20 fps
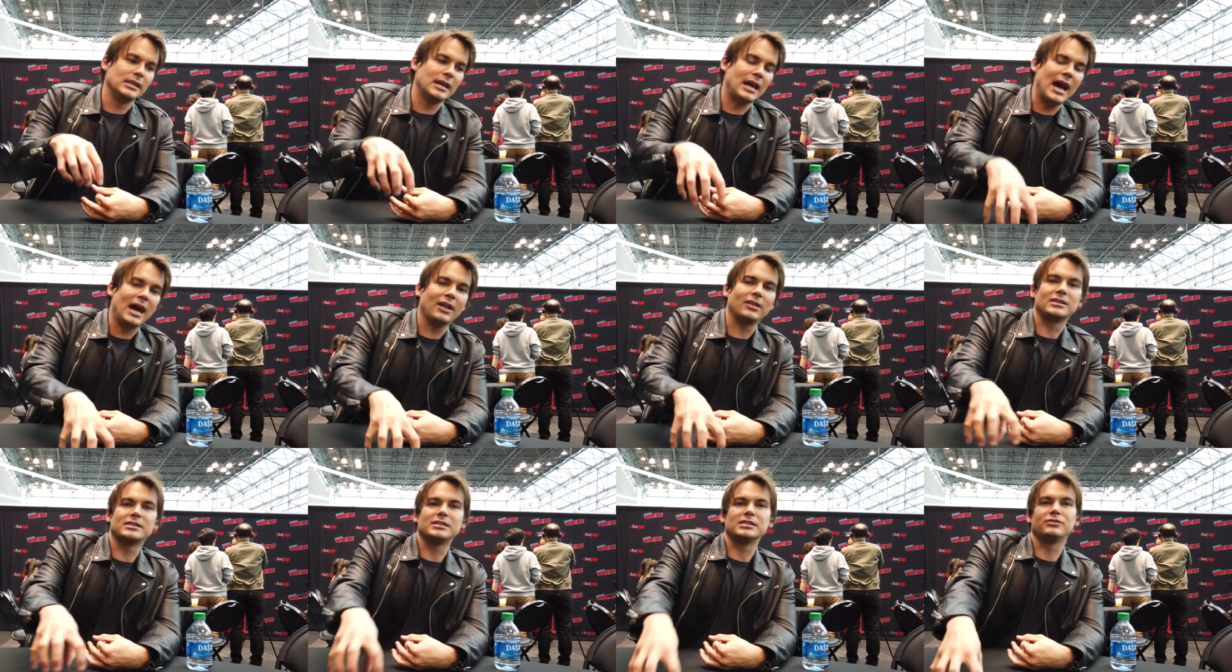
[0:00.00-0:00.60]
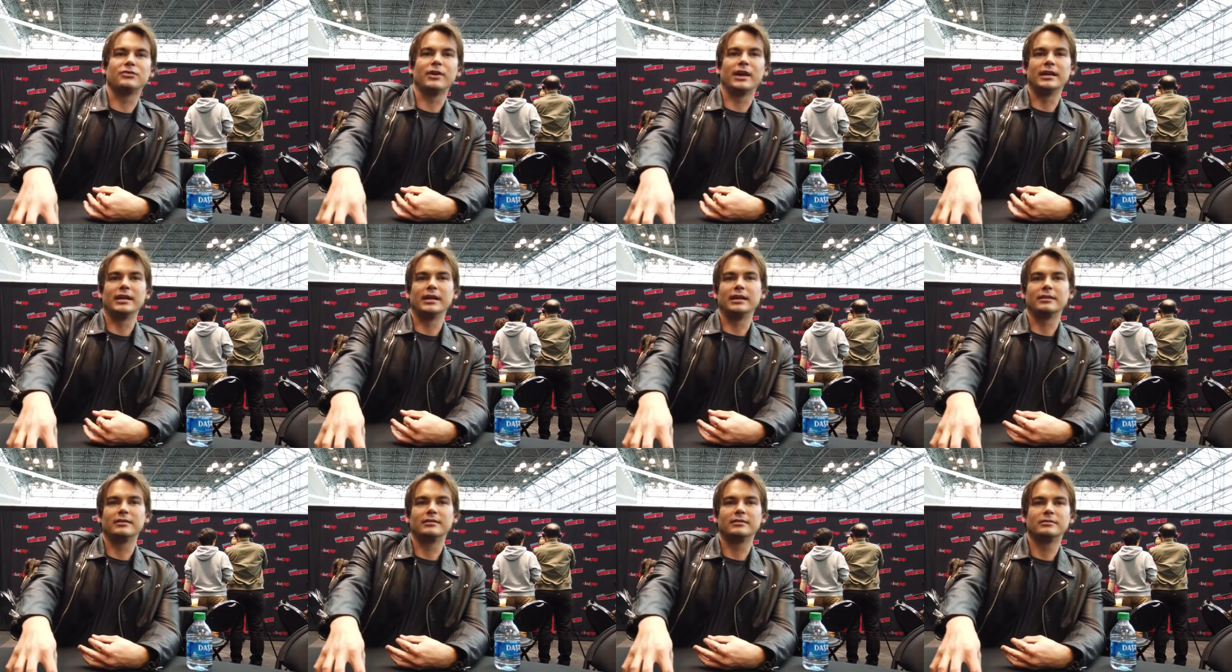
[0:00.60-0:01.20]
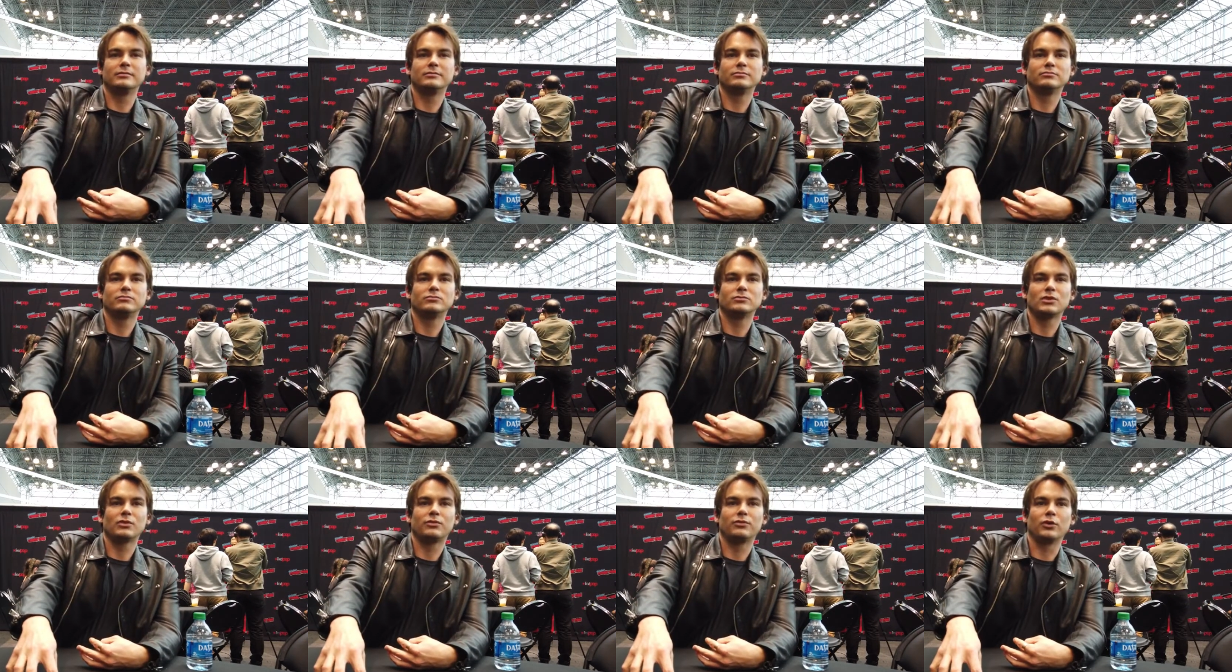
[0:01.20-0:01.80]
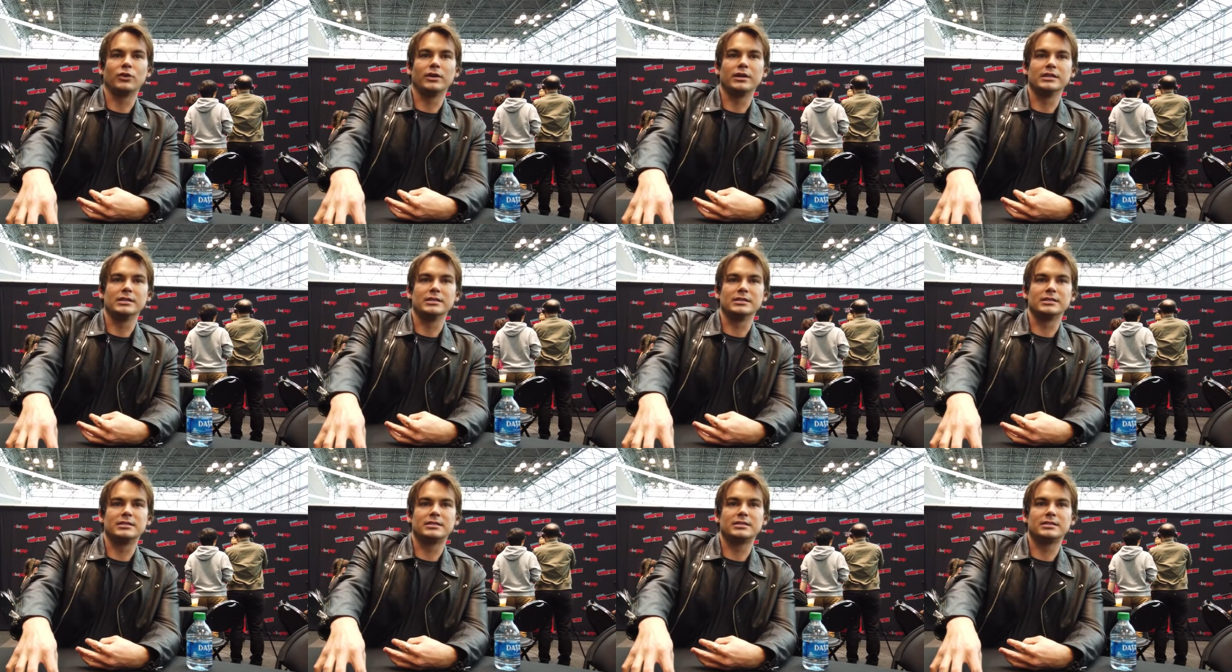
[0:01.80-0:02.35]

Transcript: Alex is fighting yeah. for his